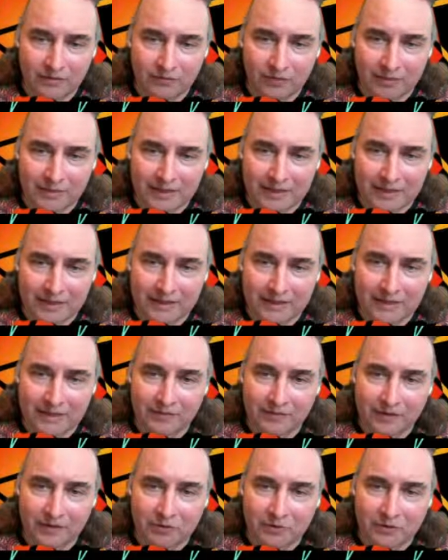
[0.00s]
from a
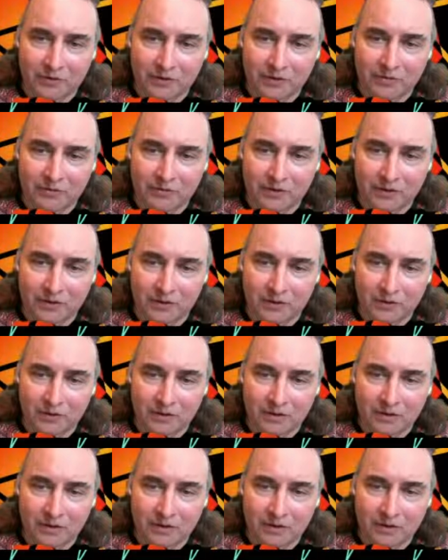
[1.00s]
connectivity point of view
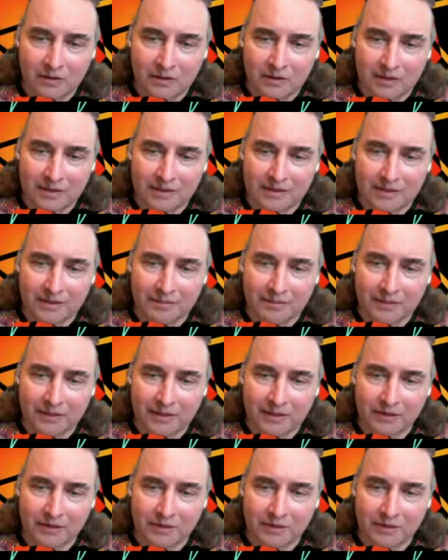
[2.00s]
ends up being